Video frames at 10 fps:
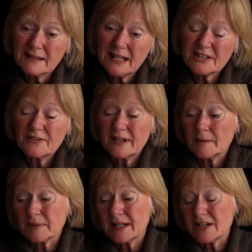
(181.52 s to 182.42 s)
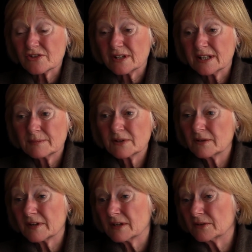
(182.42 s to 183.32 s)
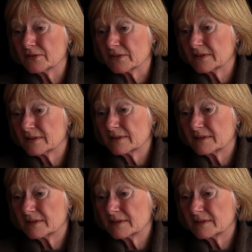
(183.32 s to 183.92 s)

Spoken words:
He gets fed up occasionally, but not very often.